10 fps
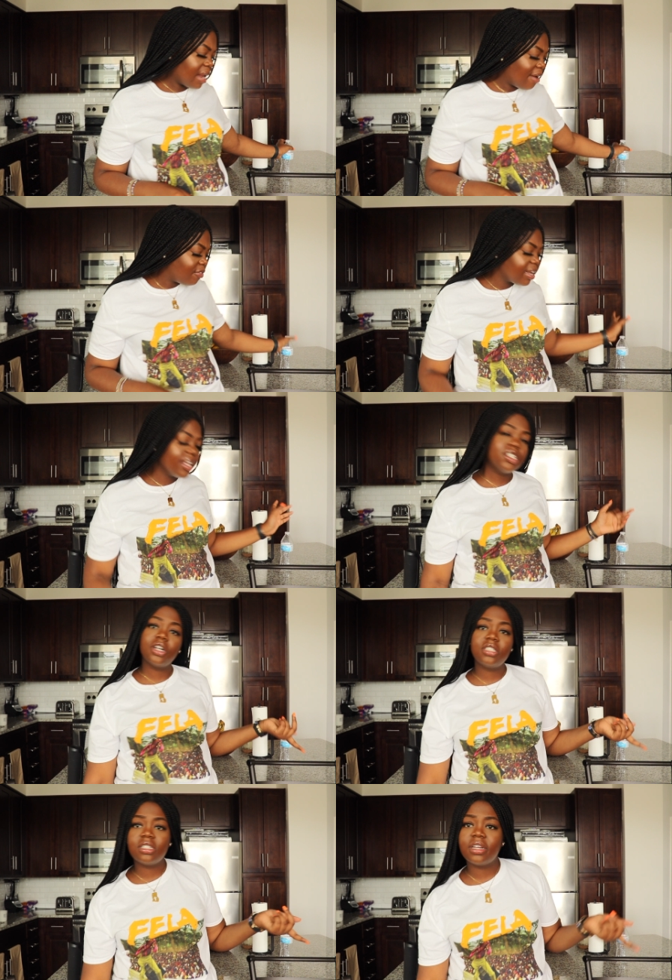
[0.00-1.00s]
African
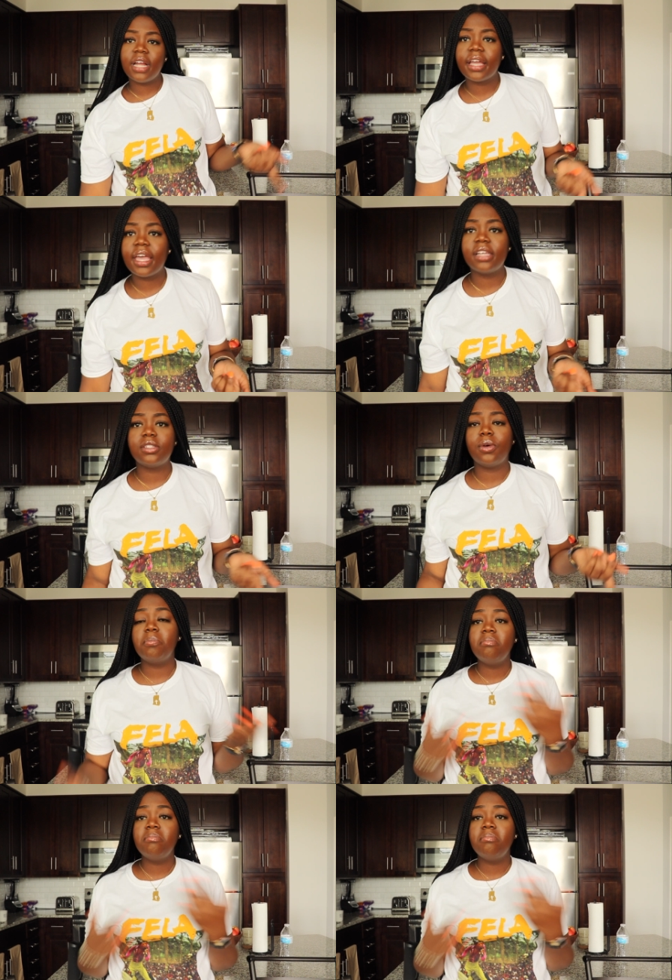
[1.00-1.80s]
churches are not canceled.